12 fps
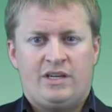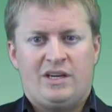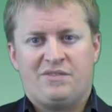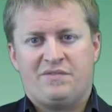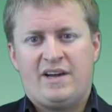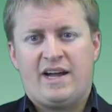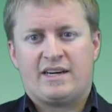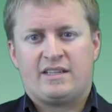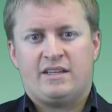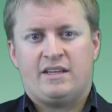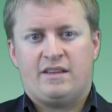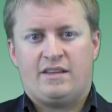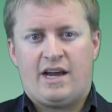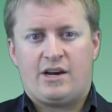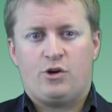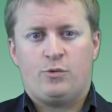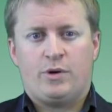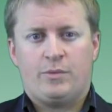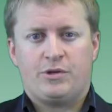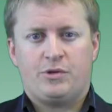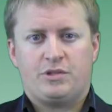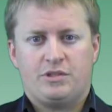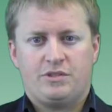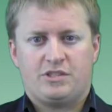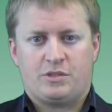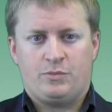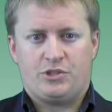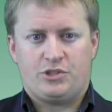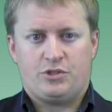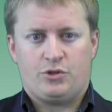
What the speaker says: In fact, the Idaho Public Utilities Commission